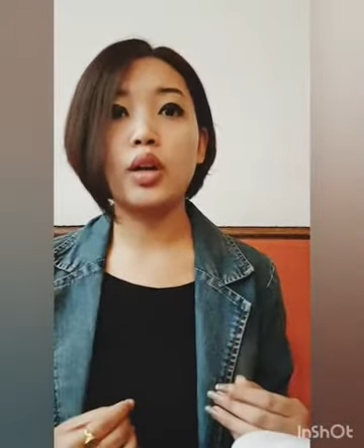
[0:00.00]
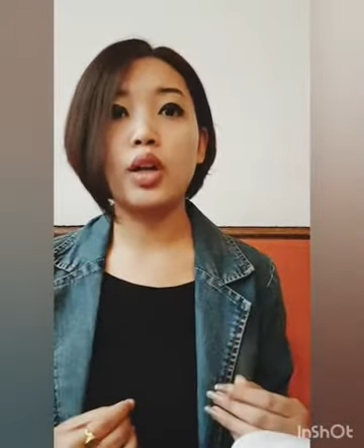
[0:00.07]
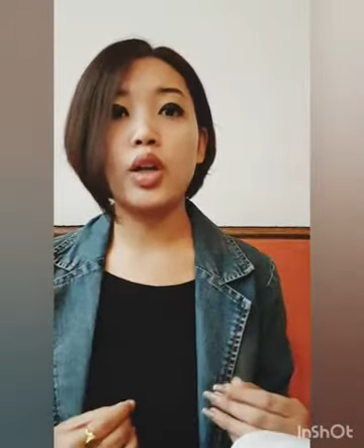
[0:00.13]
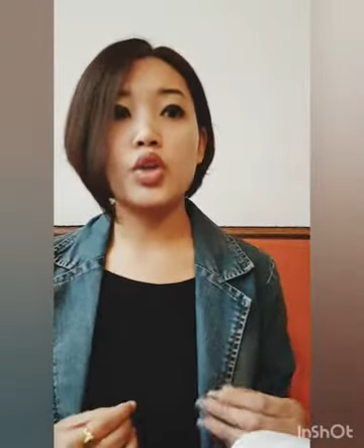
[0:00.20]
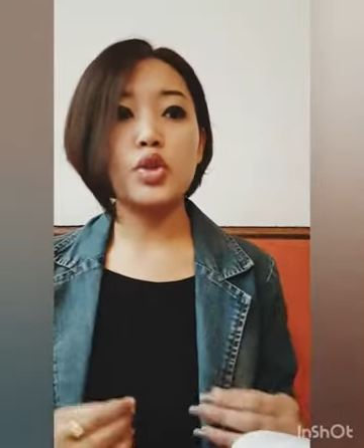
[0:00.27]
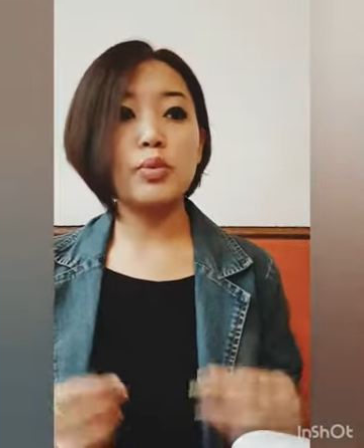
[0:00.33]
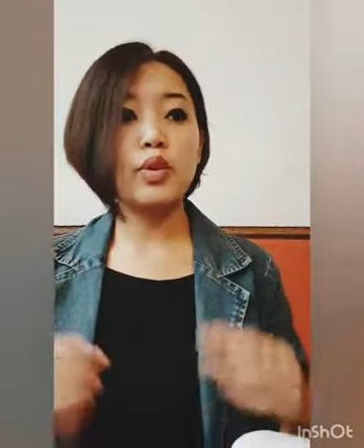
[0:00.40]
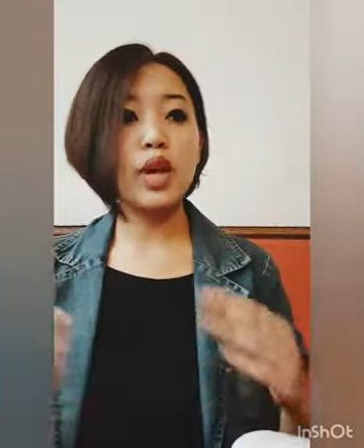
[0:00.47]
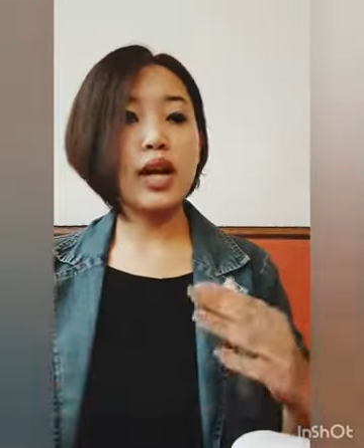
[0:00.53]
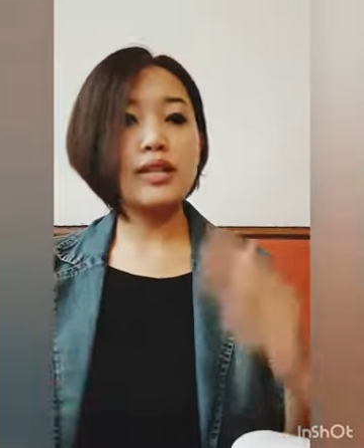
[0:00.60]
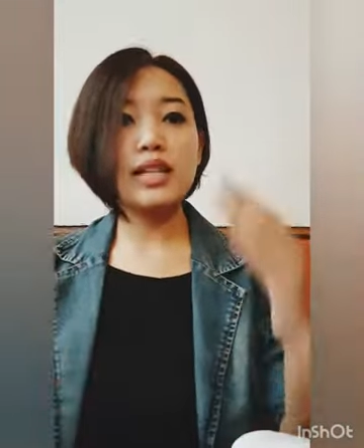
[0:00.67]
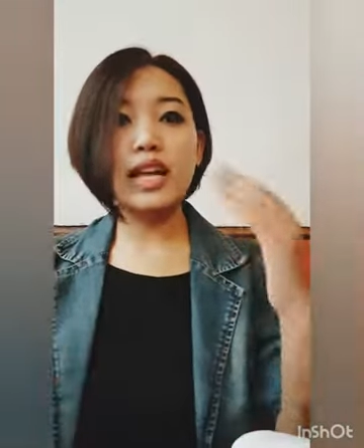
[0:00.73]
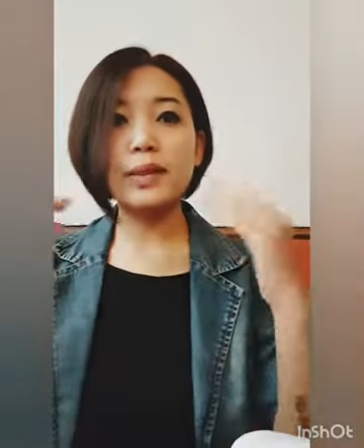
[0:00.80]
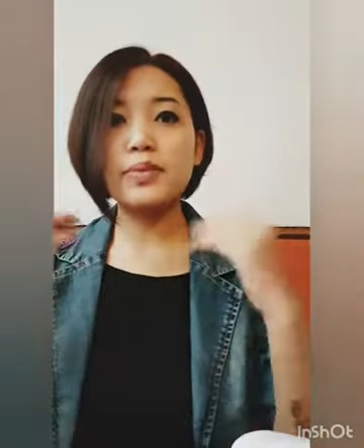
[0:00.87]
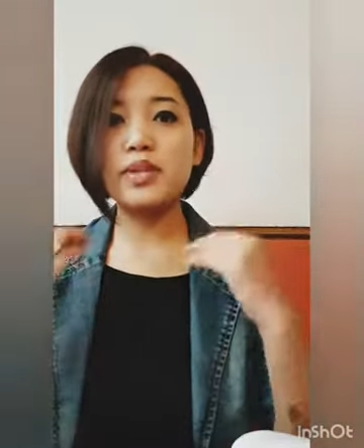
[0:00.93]
So
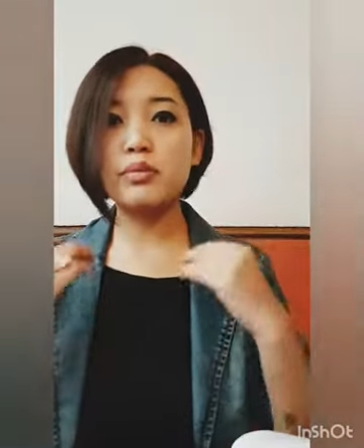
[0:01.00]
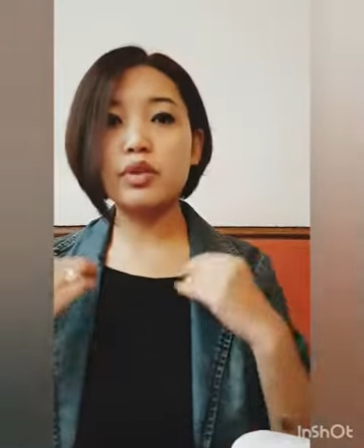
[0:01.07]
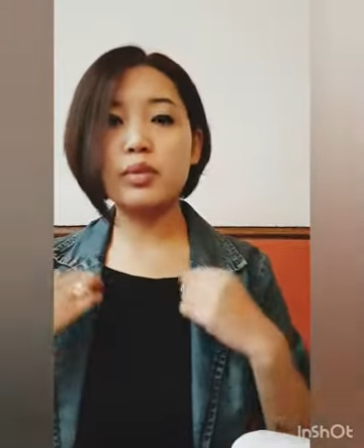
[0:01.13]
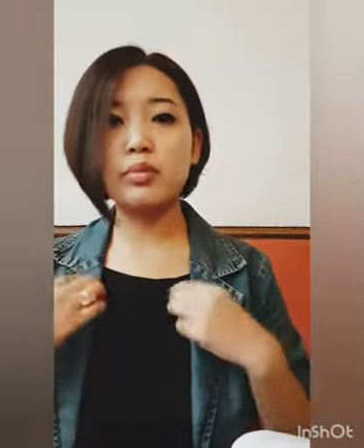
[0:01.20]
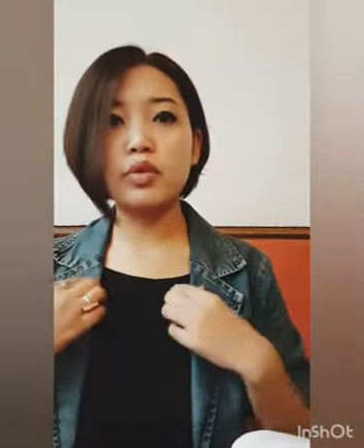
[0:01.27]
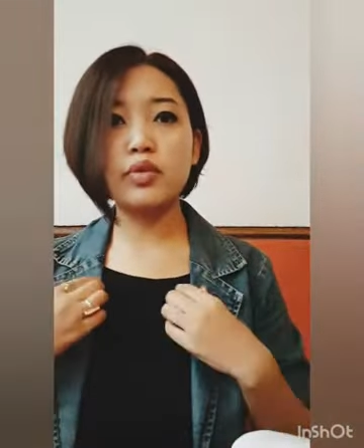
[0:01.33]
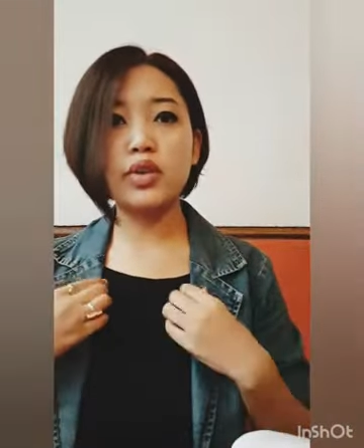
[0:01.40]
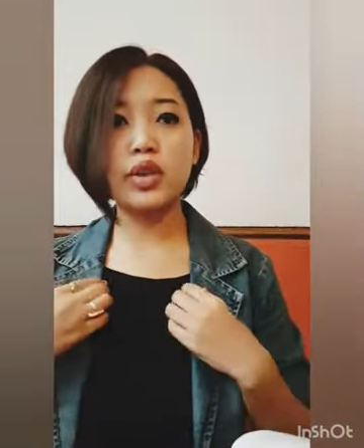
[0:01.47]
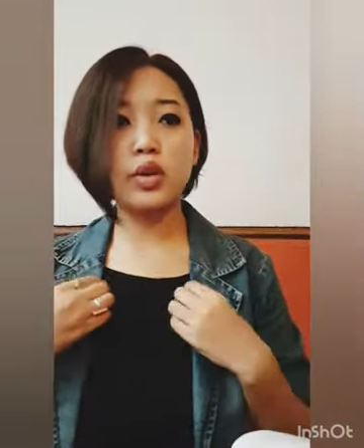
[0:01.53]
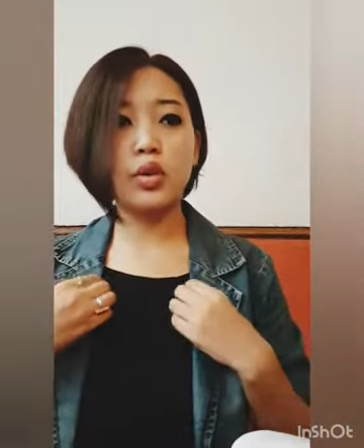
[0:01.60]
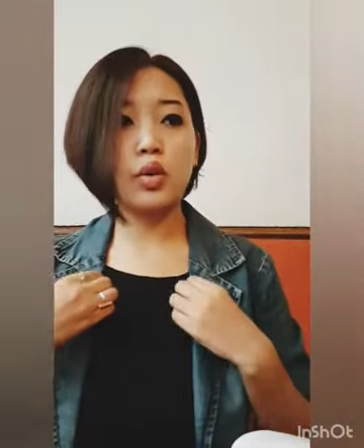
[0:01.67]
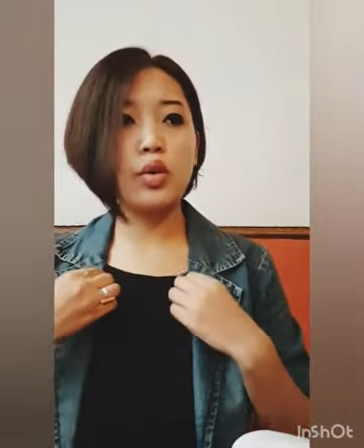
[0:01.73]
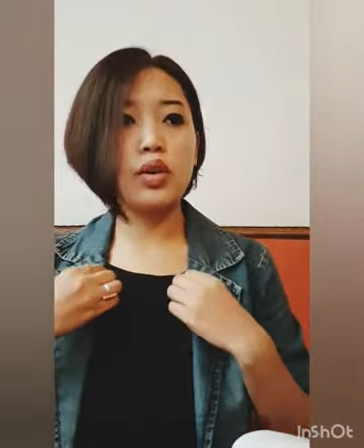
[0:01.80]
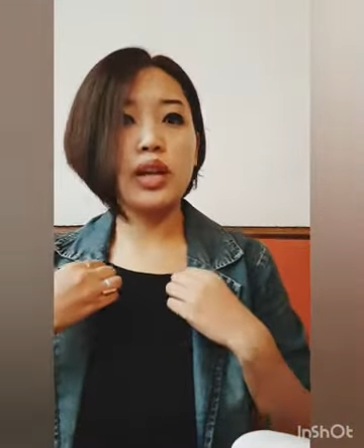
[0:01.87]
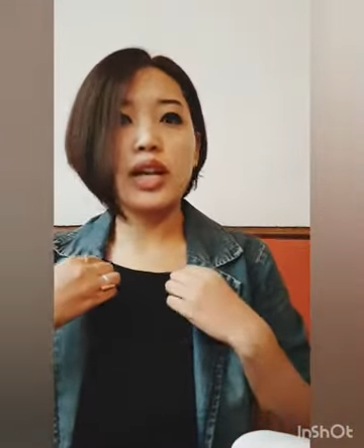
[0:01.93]
Miranda helps him remove the
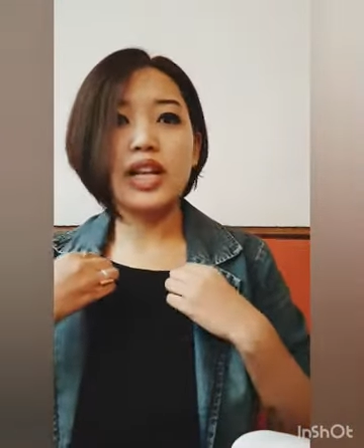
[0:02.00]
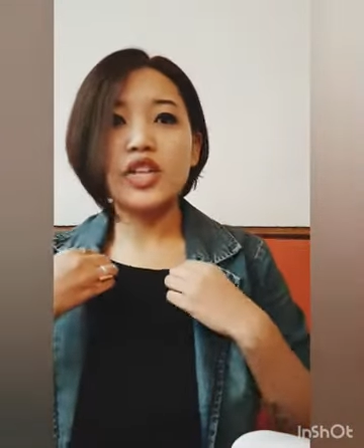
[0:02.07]
cloak.